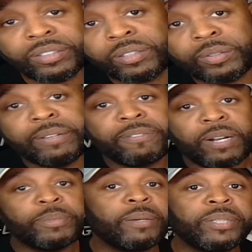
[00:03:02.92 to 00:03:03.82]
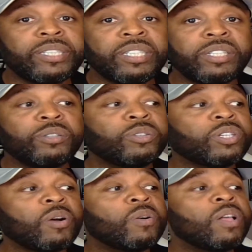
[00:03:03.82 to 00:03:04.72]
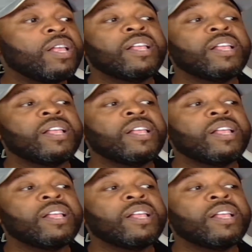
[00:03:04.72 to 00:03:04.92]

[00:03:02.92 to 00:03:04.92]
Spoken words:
degree from WGU, so